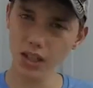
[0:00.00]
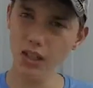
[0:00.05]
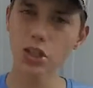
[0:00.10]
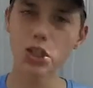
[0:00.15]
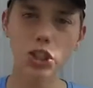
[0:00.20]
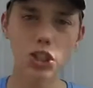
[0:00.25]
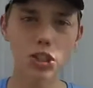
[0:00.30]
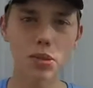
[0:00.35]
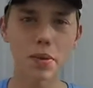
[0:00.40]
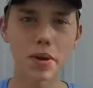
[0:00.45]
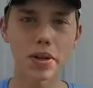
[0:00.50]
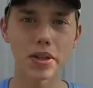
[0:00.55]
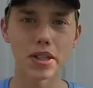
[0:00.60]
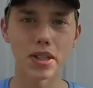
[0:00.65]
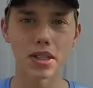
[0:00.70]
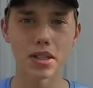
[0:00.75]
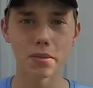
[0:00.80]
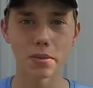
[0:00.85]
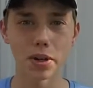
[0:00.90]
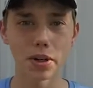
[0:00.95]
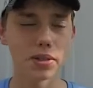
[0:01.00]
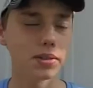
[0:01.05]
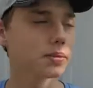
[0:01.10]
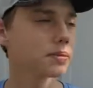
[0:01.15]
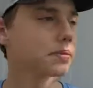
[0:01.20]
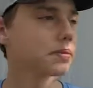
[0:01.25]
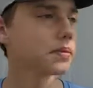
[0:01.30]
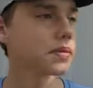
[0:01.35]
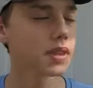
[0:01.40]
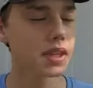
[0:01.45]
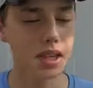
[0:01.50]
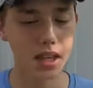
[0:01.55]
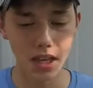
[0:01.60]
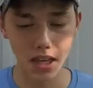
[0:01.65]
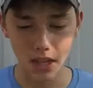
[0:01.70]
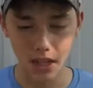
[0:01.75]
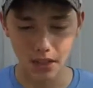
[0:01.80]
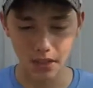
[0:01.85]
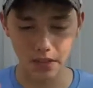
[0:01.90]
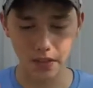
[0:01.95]
just about anywhere.
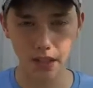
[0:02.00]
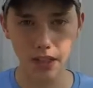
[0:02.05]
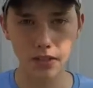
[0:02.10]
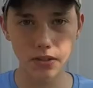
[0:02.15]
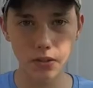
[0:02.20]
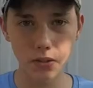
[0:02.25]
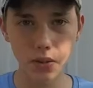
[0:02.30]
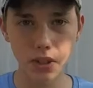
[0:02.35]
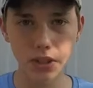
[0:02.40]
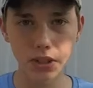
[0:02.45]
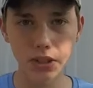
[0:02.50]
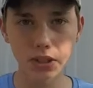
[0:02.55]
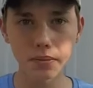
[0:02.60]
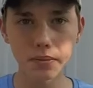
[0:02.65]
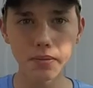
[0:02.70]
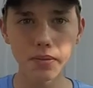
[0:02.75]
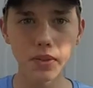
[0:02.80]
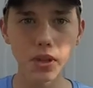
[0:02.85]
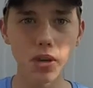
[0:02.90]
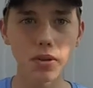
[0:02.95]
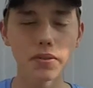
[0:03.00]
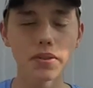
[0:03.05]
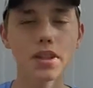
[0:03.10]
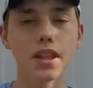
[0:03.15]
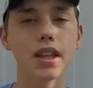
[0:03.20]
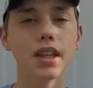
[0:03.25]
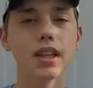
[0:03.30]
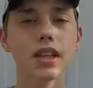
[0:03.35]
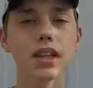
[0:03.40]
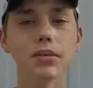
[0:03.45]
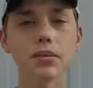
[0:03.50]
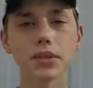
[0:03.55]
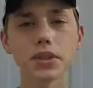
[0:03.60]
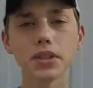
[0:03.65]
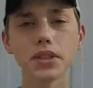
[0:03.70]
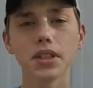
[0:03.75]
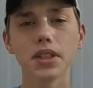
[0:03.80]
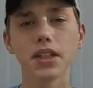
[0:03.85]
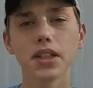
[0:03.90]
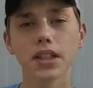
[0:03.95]
So thanks for watching. Hopefully that helped
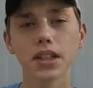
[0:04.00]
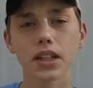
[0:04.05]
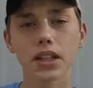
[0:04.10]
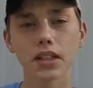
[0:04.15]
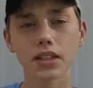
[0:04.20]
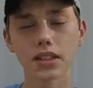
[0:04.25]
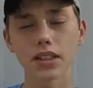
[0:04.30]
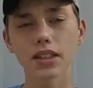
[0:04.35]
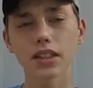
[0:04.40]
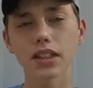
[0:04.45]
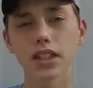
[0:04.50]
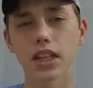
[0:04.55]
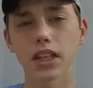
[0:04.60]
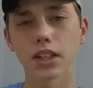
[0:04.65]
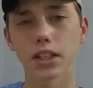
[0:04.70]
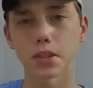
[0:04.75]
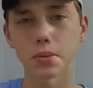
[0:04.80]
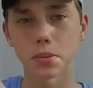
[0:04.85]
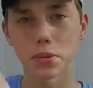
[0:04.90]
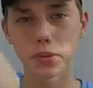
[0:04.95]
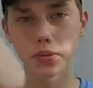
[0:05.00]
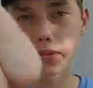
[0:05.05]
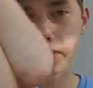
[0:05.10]
you. Get out there and catch some more